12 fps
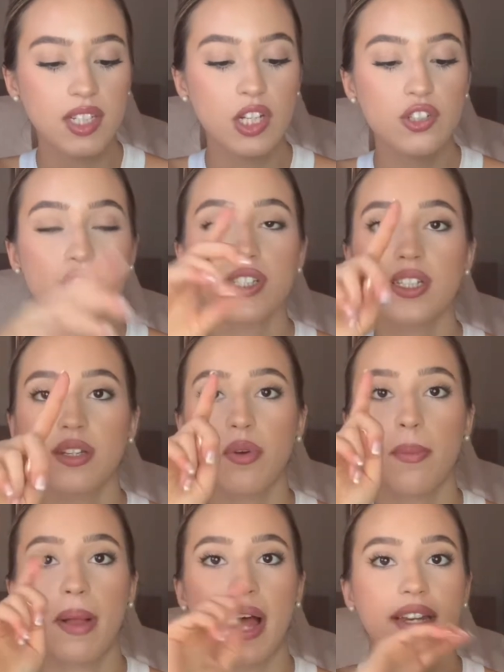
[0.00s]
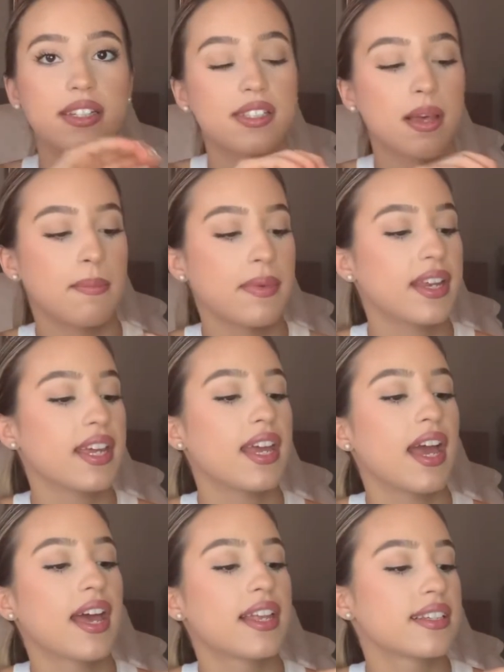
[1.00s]
she did reply to somebody
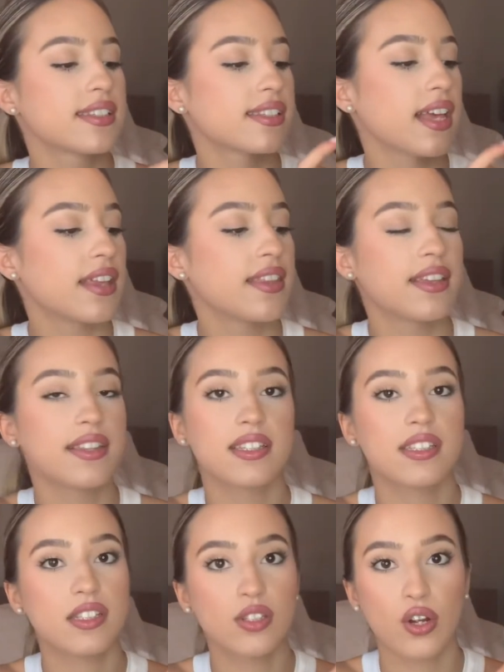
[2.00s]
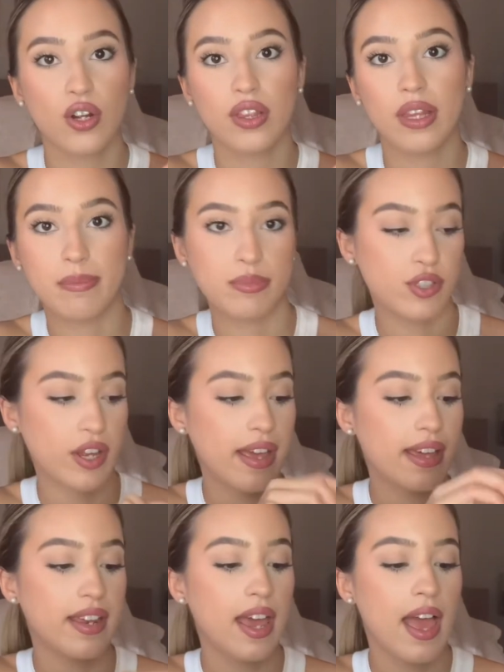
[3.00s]
and said that this is her lip
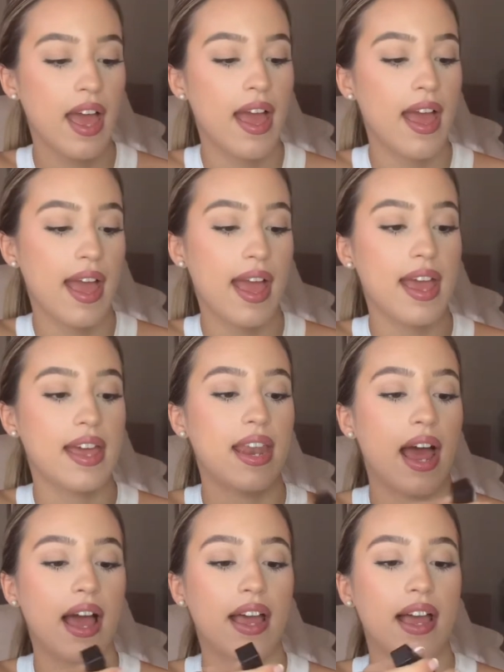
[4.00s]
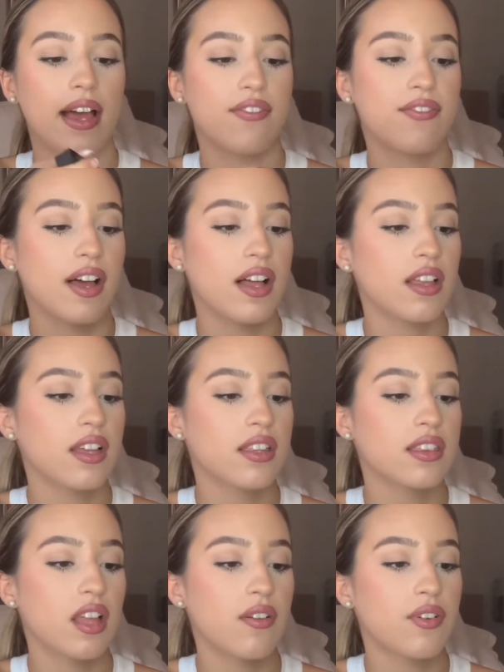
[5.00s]
shade and I fell
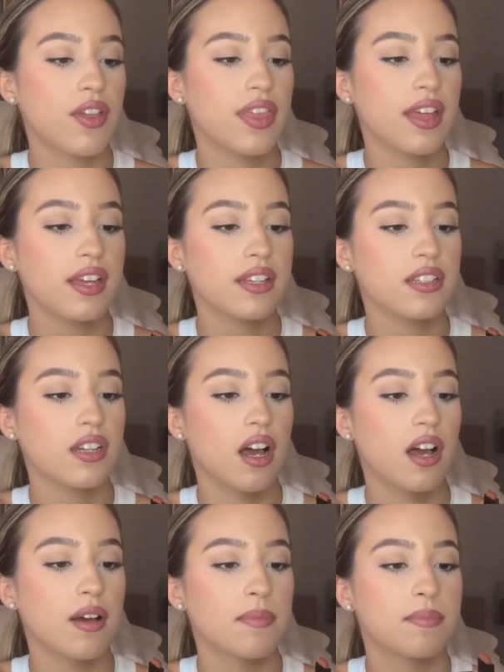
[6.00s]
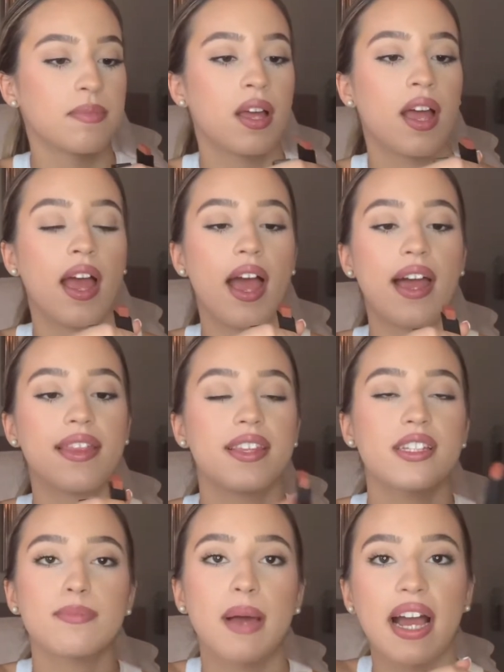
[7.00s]
in love with it. Um, and
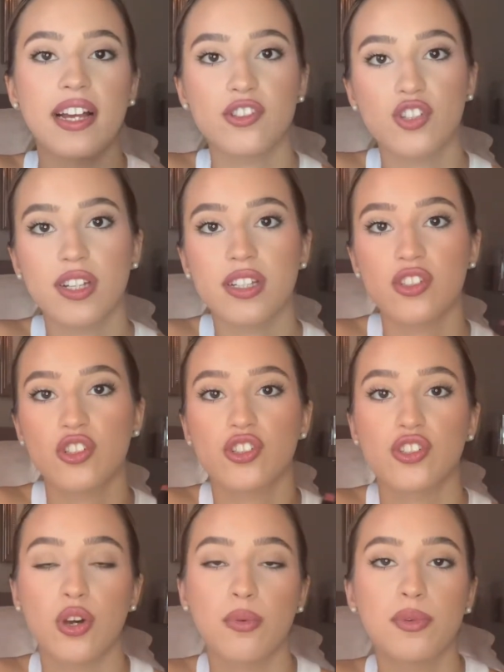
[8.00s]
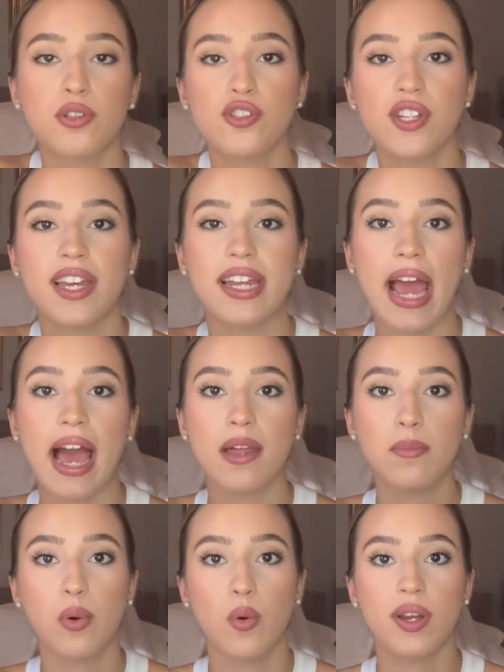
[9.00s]
this packaging is just so bougie and I
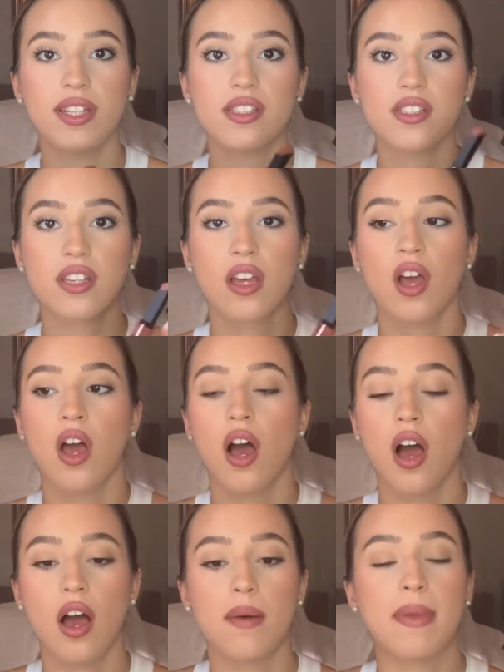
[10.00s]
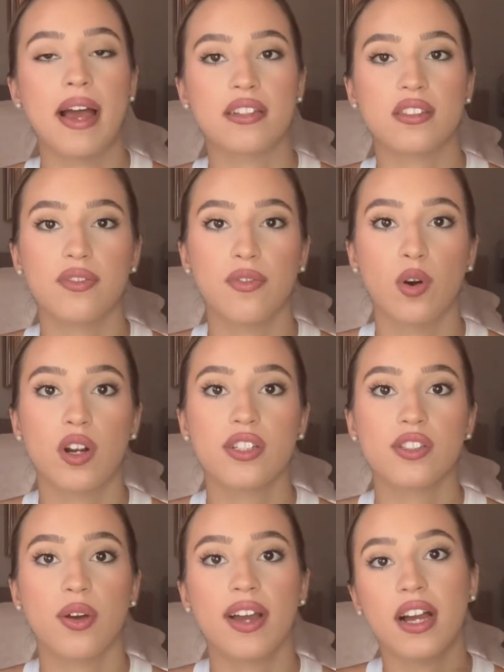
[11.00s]
had points um, at Sephora
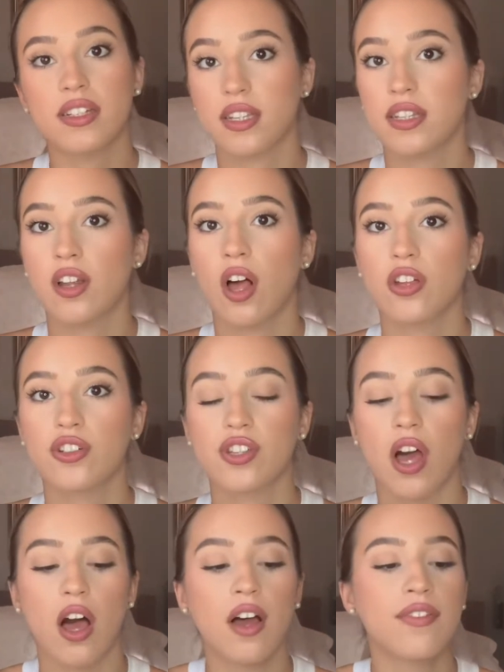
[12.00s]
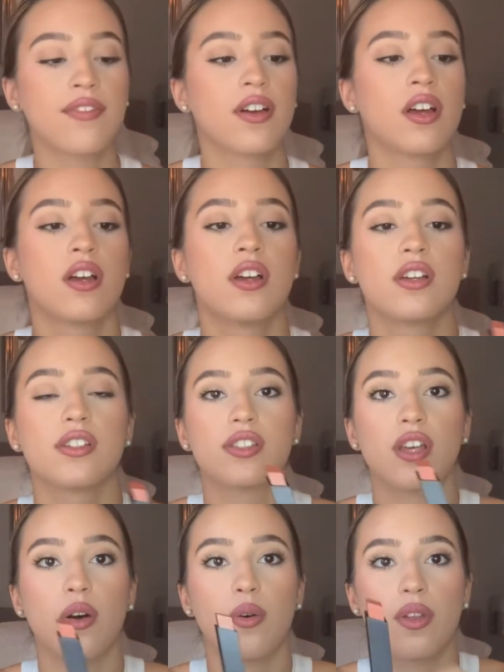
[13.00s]
so I got $10 off.
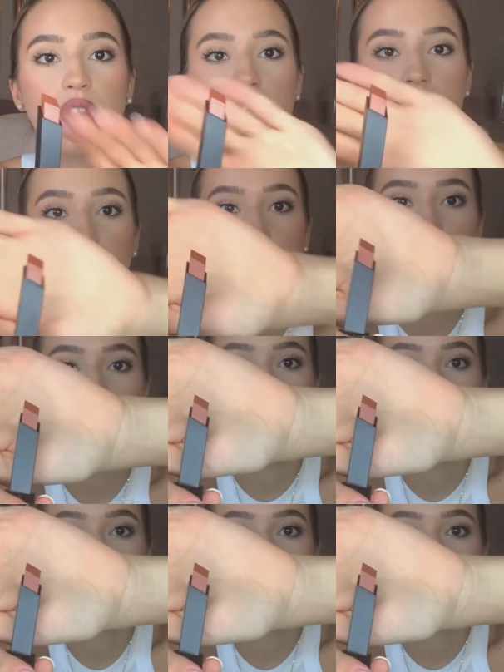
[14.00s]
So this is